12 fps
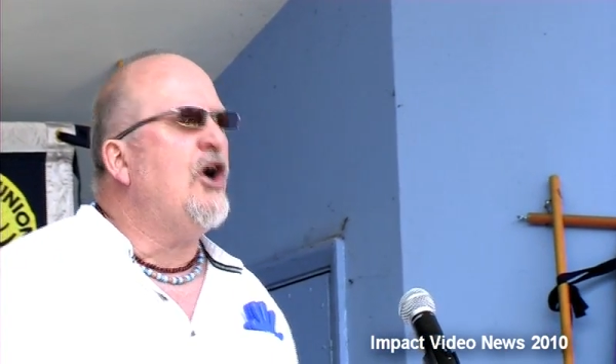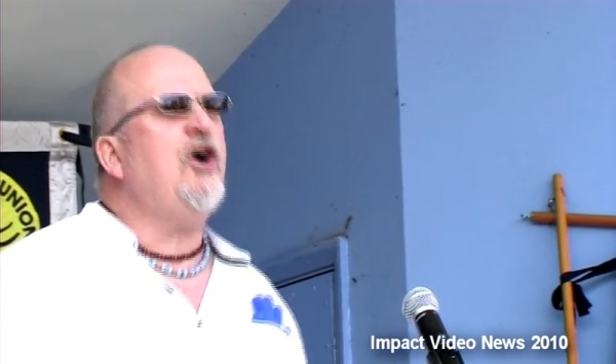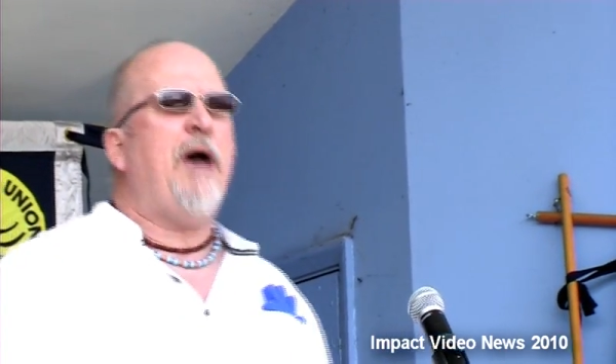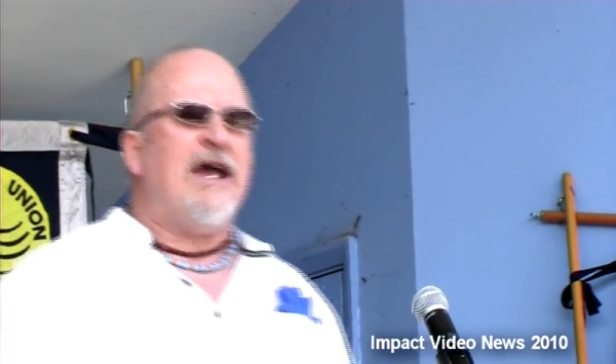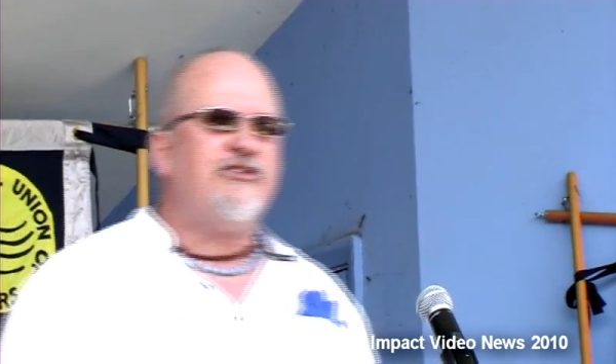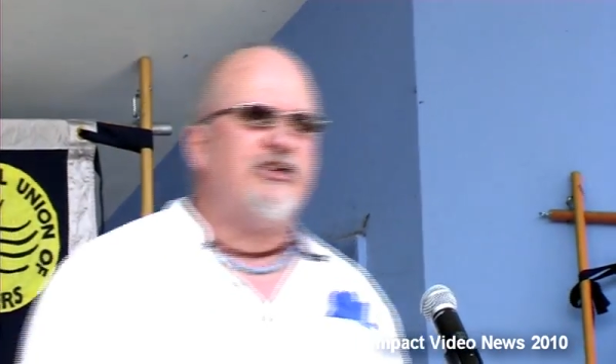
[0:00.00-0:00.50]

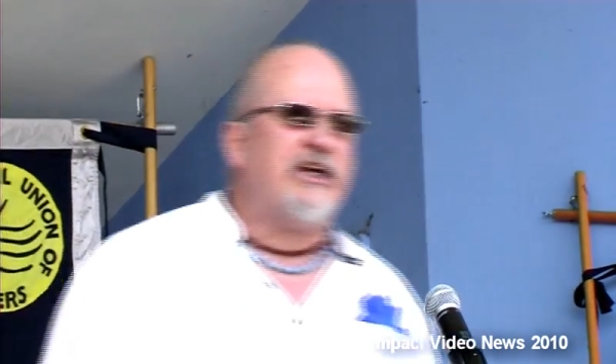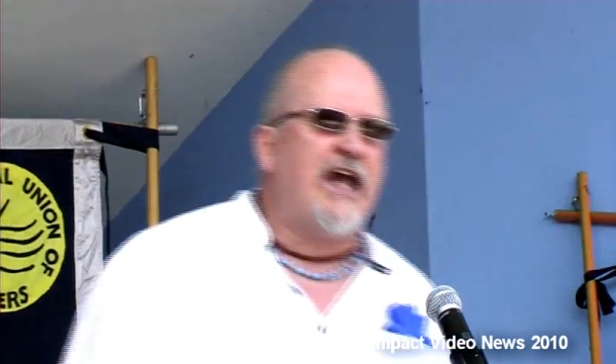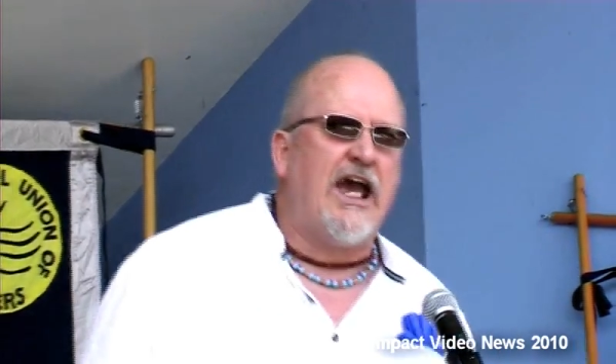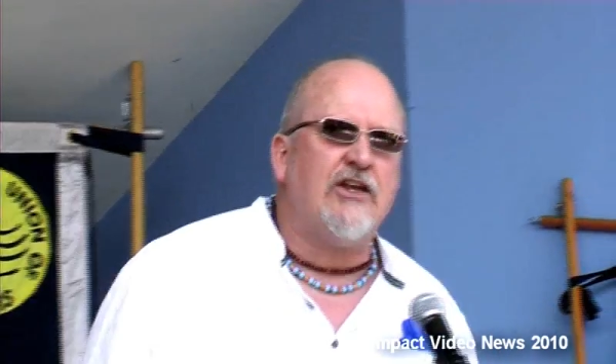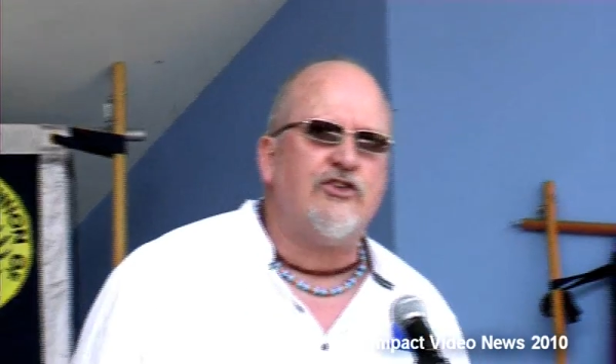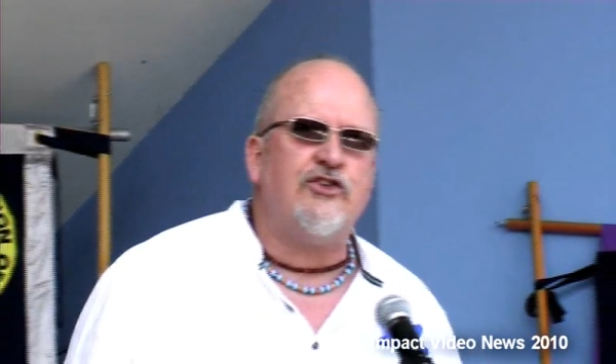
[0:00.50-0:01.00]
Who
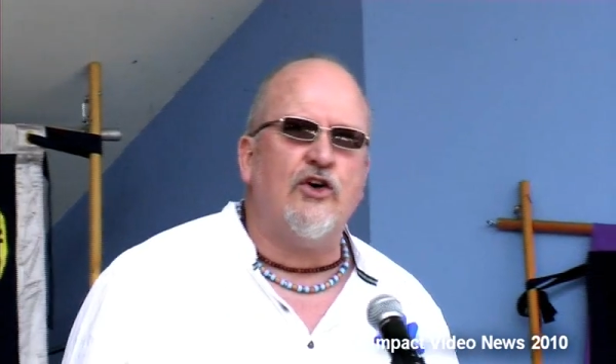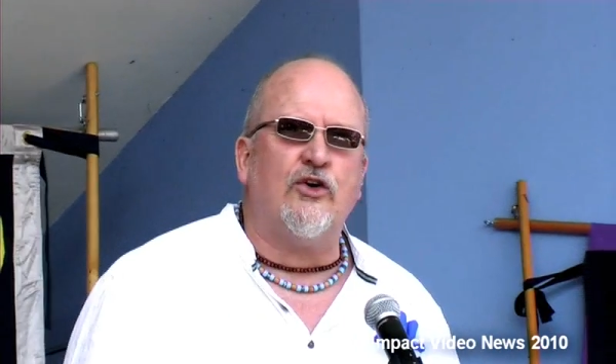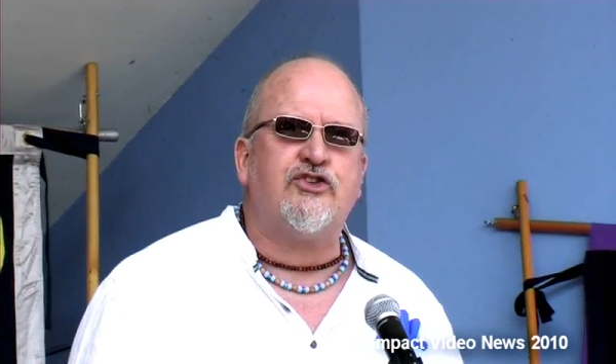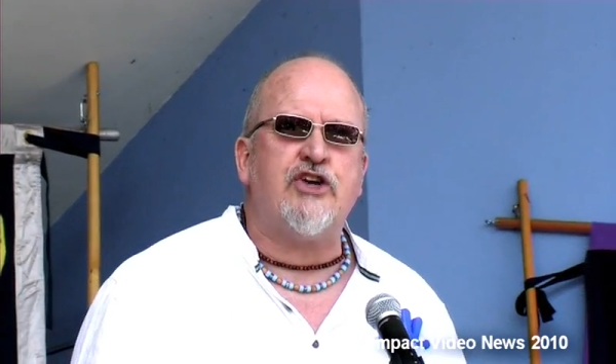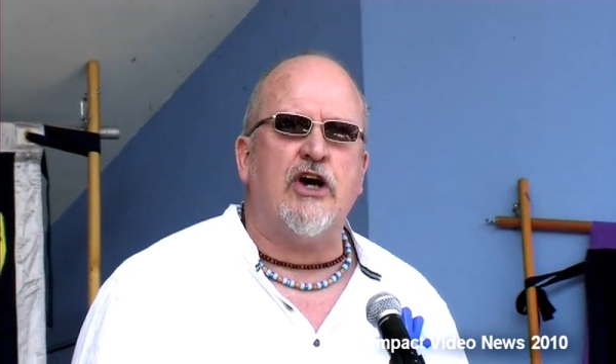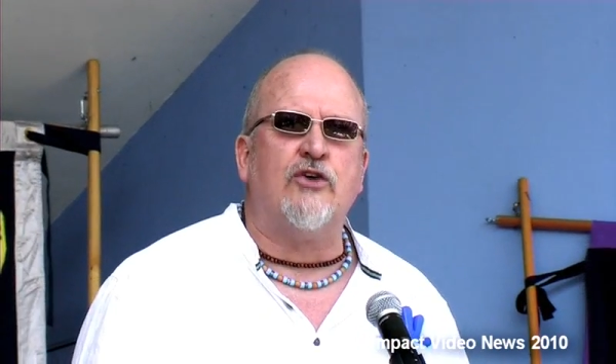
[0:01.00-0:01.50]
educates
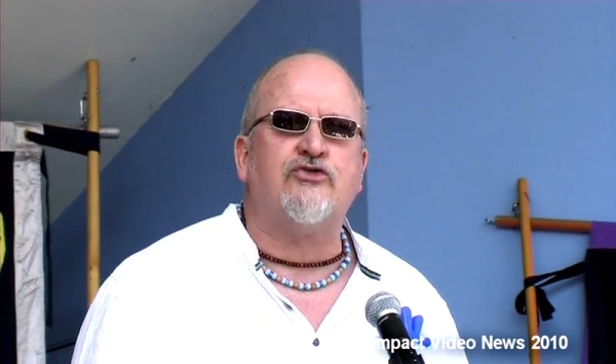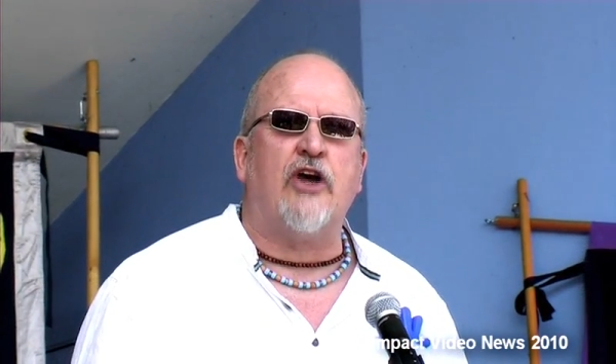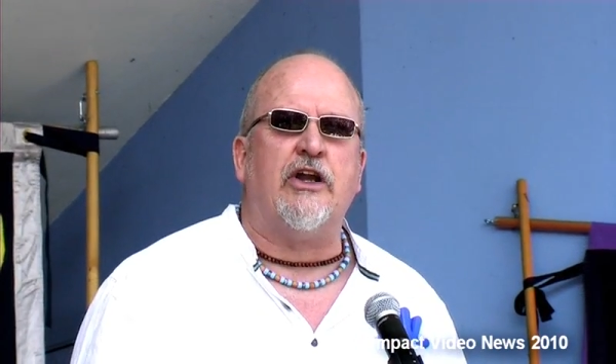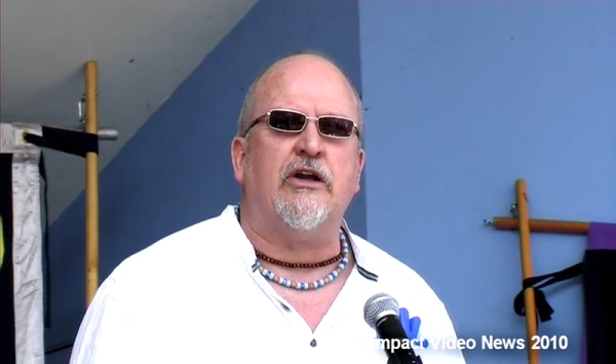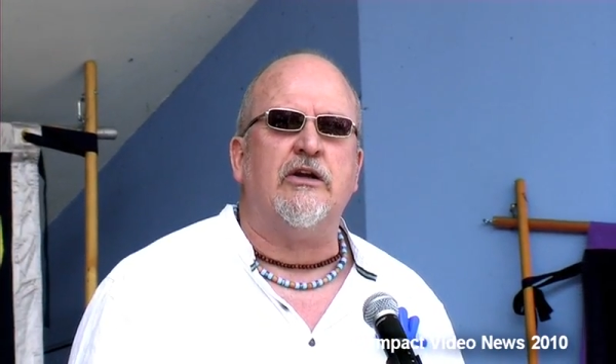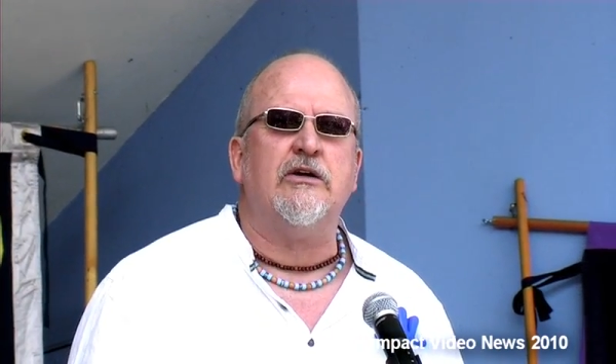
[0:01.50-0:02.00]
your
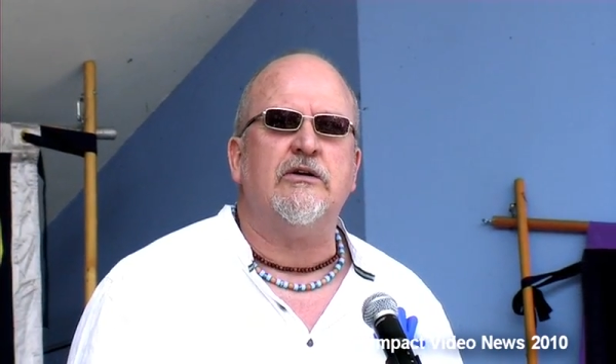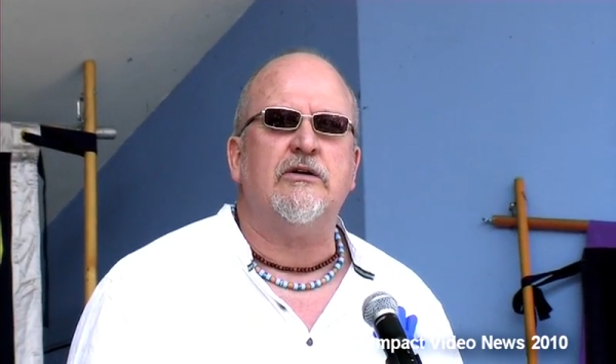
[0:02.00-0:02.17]
children?